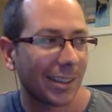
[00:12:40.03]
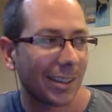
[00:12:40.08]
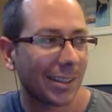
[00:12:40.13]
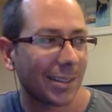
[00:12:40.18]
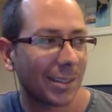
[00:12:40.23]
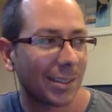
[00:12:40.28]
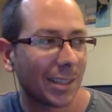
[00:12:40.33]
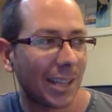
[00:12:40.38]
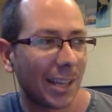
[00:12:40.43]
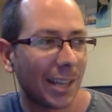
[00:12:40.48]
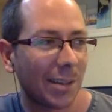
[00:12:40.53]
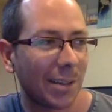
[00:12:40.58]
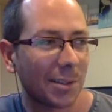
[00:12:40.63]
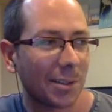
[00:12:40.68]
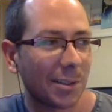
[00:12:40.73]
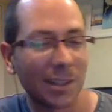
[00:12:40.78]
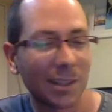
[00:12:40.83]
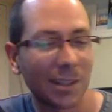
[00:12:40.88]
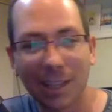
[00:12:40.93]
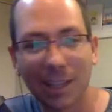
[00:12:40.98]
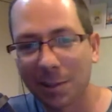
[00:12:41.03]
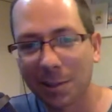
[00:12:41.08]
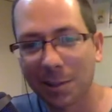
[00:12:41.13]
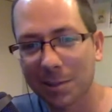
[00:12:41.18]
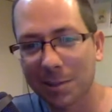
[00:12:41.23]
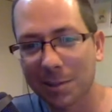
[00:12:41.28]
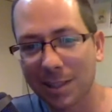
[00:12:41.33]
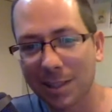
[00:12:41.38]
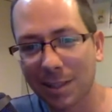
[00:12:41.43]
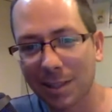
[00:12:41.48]
And now you're on that other
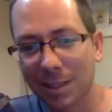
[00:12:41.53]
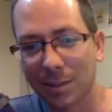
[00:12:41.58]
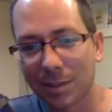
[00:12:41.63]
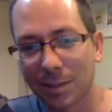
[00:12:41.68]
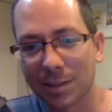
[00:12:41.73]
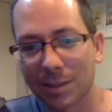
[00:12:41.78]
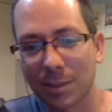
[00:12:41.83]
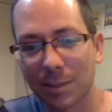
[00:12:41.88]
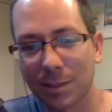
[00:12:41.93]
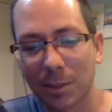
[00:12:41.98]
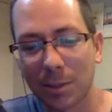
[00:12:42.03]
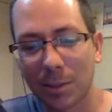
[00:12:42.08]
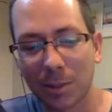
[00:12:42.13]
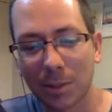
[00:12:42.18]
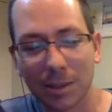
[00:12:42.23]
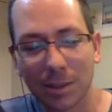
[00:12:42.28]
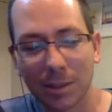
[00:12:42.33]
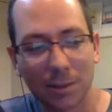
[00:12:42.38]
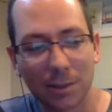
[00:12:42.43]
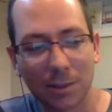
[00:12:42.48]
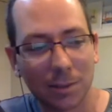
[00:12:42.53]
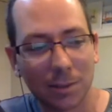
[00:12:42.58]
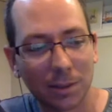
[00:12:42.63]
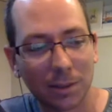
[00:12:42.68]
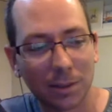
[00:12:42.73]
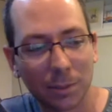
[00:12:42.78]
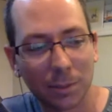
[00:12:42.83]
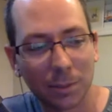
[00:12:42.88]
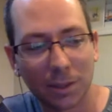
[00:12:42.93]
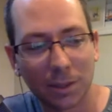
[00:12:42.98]
side of it. So I mean, walk us through a little
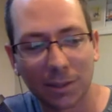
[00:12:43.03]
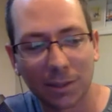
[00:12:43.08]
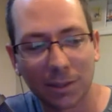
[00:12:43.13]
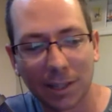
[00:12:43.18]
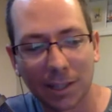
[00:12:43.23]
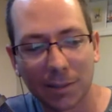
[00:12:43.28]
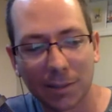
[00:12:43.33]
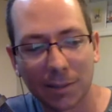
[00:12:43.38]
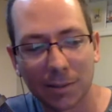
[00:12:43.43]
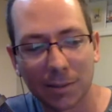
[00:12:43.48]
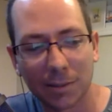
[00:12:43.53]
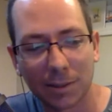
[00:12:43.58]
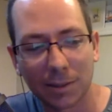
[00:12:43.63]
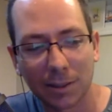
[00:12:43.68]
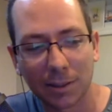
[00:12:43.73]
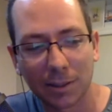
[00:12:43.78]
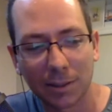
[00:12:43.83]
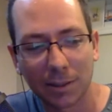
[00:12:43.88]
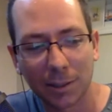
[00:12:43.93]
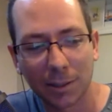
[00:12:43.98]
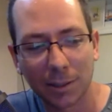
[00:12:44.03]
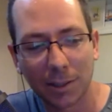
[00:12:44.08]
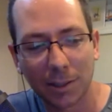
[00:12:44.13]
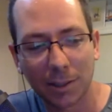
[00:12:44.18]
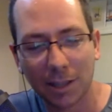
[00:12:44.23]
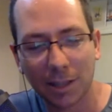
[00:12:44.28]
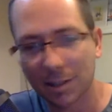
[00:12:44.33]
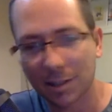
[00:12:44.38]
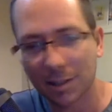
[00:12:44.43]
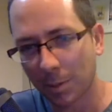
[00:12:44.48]
bit around your
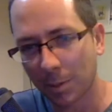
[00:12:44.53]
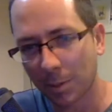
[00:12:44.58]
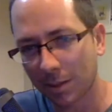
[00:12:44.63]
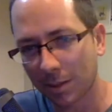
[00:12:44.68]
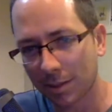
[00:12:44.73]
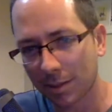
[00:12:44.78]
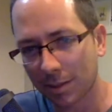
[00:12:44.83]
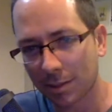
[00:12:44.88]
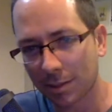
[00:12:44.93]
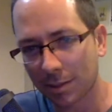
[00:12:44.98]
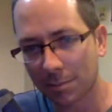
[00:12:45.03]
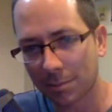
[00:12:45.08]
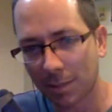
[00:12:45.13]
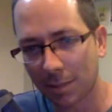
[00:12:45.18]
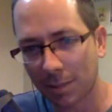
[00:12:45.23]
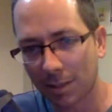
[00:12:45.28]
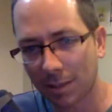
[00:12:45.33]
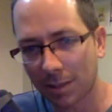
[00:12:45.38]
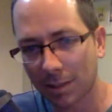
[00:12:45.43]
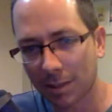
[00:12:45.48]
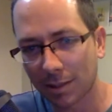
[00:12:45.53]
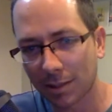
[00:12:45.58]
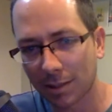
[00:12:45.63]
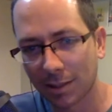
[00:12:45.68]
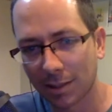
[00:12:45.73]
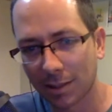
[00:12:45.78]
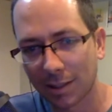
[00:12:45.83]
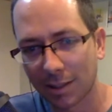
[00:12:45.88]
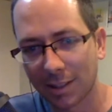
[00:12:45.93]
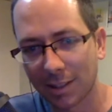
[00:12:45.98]
headspace as you're reading
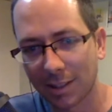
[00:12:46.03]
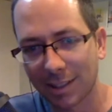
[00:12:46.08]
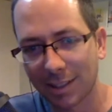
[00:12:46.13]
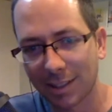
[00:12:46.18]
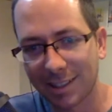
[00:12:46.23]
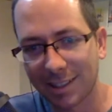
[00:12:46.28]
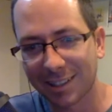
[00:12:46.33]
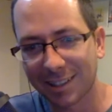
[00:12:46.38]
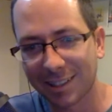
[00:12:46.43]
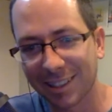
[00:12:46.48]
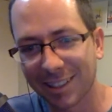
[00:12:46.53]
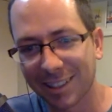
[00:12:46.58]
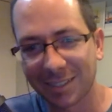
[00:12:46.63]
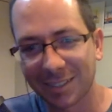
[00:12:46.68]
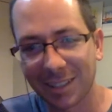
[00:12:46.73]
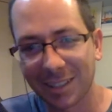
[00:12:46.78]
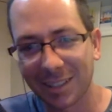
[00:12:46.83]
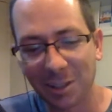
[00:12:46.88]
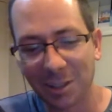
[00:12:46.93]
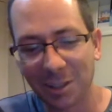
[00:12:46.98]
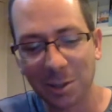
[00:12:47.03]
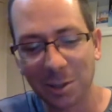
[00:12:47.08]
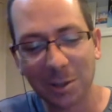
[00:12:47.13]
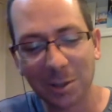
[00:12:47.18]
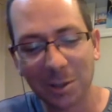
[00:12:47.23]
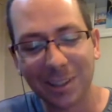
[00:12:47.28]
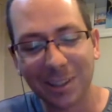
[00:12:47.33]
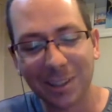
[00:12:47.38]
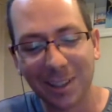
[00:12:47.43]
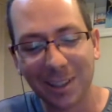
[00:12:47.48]
these online.
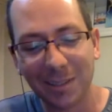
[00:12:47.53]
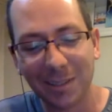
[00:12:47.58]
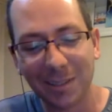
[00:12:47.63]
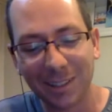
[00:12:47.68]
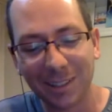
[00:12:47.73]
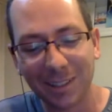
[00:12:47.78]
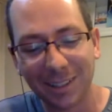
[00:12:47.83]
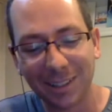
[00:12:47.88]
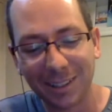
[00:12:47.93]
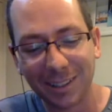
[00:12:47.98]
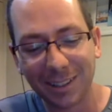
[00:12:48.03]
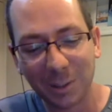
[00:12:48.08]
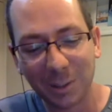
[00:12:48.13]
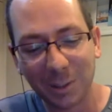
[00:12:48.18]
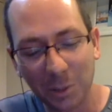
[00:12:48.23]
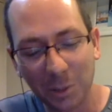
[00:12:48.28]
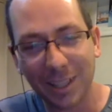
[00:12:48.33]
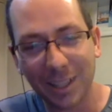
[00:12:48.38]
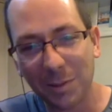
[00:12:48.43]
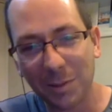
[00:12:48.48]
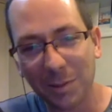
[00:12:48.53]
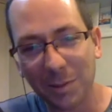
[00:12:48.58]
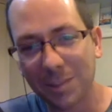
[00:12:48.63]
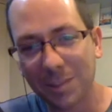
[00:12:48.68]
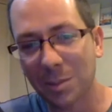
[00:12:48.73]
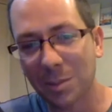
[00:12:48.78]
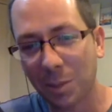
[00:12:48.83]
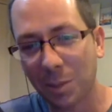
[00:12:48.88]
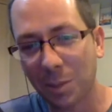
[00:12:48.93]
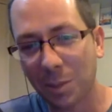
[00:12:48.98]
You're like, what if
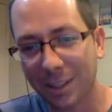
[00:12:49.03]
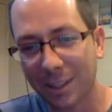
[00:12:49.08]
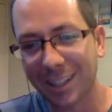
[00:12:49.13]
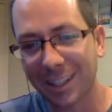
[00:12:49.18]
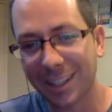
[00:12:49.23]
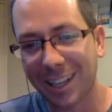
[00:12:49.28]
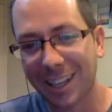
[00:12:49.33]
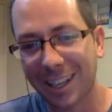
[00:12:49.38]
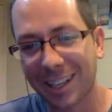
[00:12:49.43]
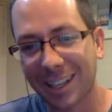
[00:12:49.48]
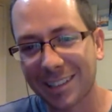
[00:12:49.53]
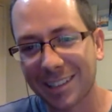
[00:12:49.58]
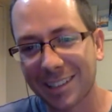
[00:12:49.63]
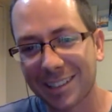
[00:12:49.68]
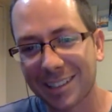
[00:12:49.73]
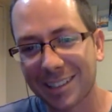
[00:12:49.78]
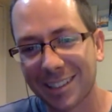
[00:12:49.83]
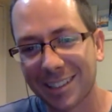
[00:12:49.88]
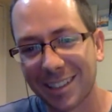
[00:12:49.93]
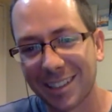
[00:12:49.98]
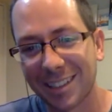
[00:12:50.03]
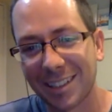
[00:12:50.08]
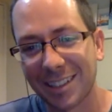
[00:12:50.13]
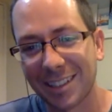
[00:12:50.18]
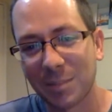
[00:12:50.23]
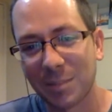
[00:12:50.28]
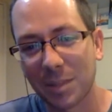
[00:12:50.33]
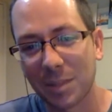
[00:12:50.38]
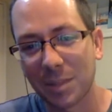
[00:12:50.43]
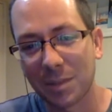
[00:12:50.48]
there's a podcast
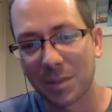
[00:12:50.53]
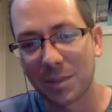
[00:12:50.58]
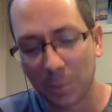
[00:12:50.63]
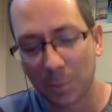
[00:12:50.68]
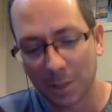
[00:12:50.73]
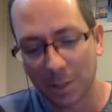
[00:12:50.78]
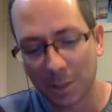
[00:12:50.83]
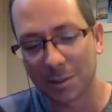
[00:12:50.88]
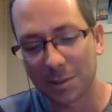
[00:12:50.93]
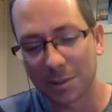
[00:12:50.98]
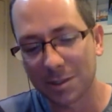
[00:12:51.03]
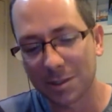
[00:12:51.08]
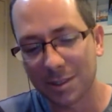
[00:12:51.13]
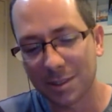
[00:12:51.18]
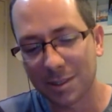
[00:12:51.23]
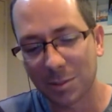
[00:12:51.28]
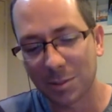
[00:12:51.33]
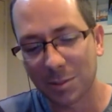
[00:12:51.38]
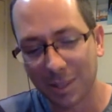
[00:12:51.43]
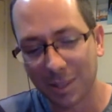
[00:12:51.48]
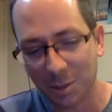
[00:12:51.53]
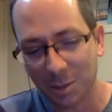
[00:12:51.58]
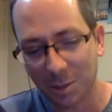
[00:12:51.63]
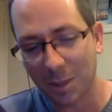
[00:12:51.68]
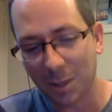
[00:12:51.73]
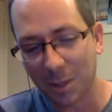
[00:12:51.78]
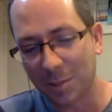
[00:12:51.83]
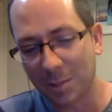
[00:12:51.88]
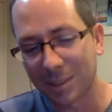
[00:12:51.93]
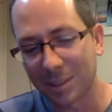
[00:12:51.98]
of mothers with new
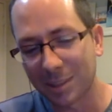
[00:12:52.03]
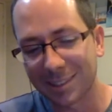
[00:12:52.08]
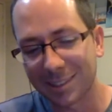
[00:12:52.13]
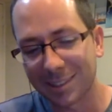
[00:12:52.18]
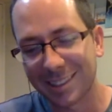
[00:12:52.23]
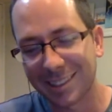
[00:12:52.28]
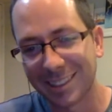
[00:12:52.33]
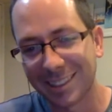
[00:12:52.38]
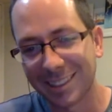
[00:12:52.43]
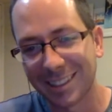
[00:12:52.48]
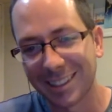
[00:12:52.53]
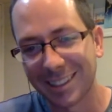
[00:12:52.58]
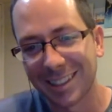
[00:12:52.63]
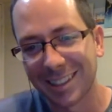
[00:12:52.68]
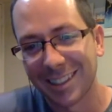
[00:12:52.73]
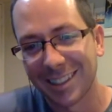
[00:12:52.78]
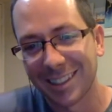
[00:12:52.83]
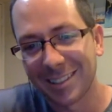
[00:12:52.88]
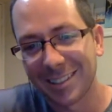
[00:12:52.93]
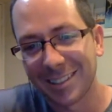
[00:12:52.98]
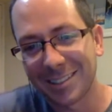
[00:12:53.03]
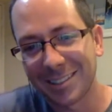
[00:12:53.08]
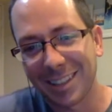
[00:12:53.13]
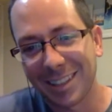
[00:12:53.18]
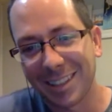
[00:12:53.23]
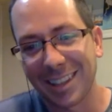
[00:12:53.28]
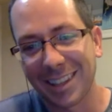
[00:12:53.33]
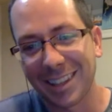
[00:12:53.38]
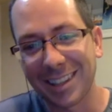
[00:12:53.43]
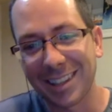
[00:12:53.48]
babies,
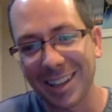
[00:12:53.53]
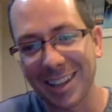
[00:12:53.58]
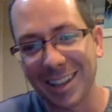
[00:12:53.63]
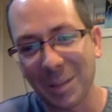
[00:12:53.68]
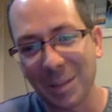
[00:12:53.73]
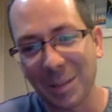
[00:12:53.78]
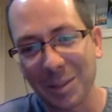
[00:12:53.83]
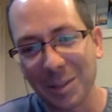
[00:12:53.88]
and they take up your